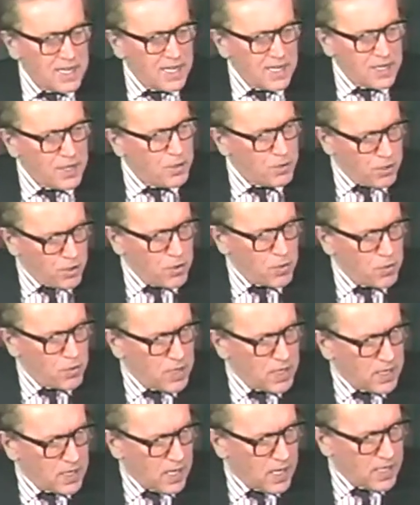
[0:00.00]
You do
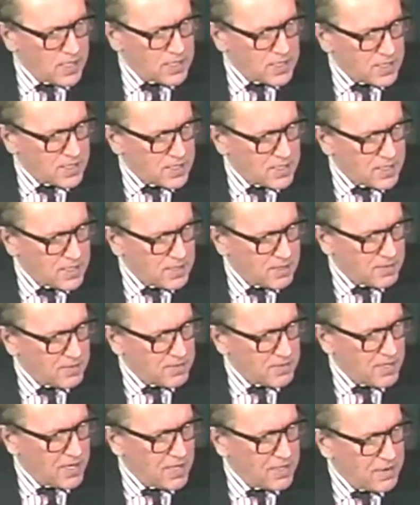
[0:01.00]
realize it's a
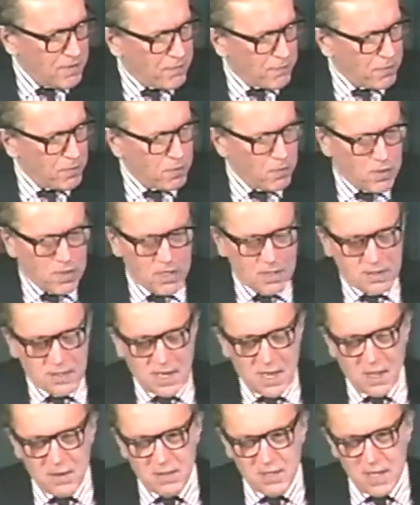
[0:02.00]
different world
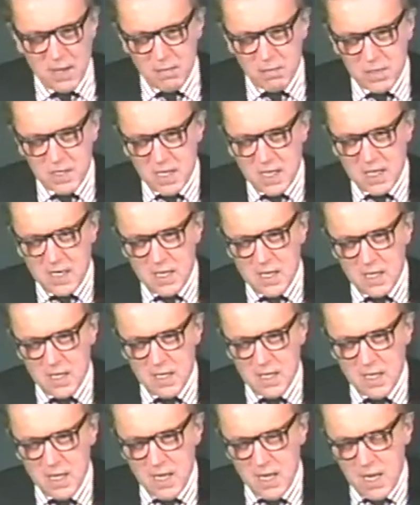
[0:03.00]
now in that particular
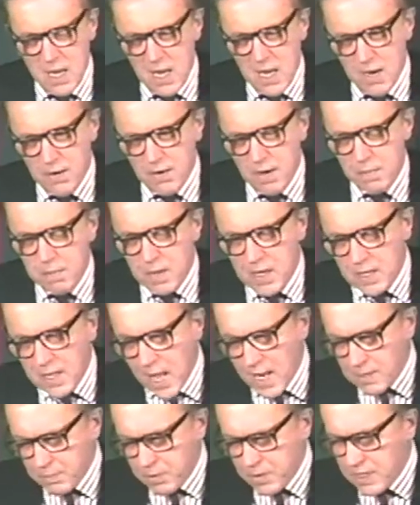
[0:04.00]
area. But at
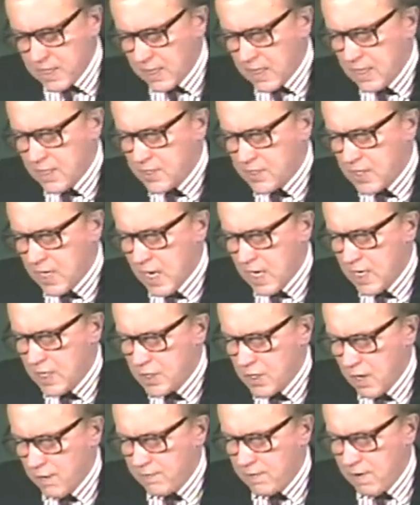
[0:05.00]
that particular stage,
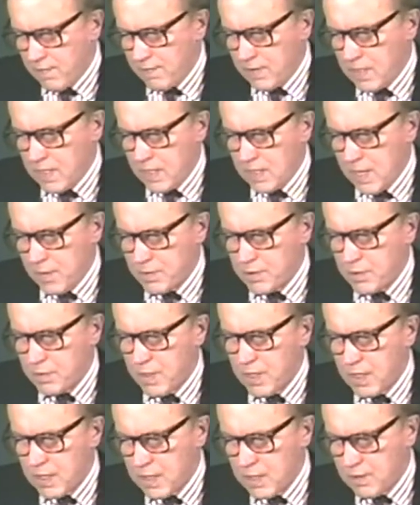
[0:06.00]
after having done That Was
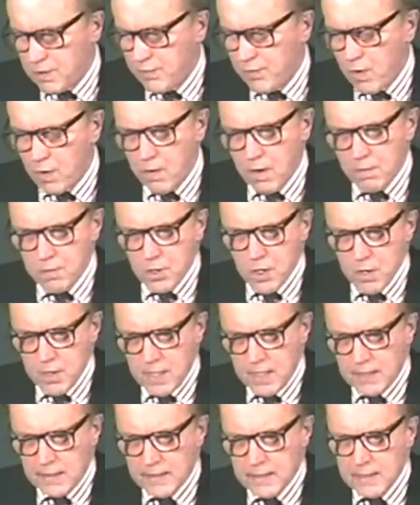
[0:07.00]
Week and its follow-up show in
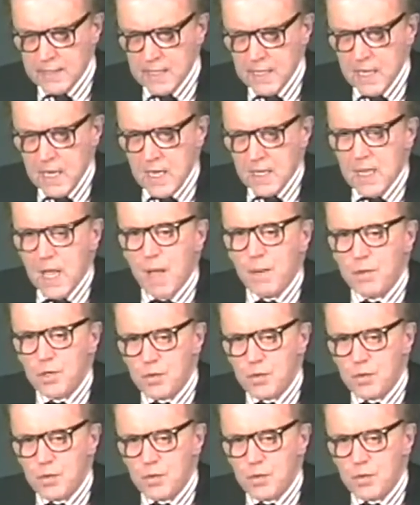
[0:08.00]
England, that was